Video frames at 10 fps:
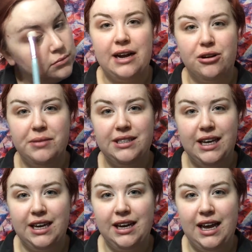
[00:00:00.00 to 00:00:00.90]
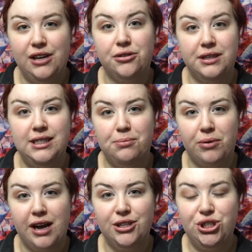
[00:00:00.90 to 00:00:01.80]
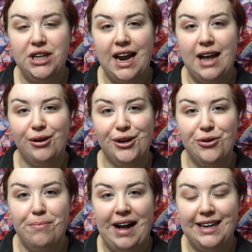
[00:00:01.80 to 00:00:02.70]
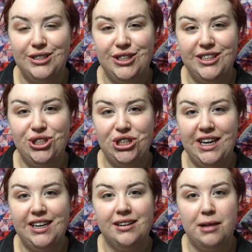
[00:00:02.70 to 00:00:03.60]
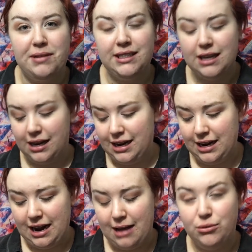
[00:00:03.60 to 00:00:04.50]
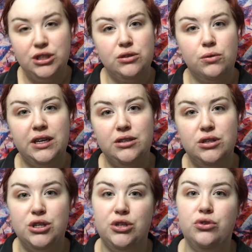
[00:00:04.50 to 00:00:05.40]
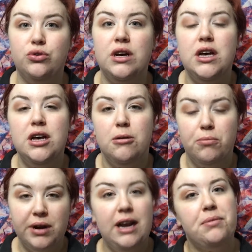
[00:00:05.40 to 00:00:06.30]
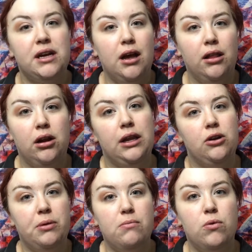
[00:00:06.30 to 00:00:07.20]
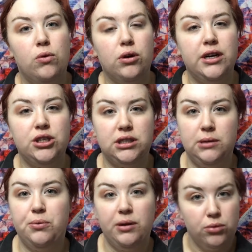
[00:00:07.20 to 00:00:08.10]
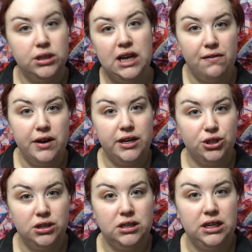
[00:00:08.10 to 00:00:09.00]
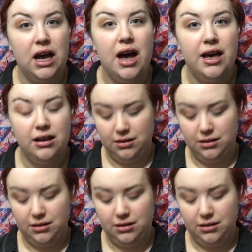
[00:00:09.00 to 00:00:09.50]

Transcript: I'm going to be taking a crease brush and I'm going to go back into the shade Clementine and I'm just going to bring up the color a little bit more and just to bring more definition to the eye.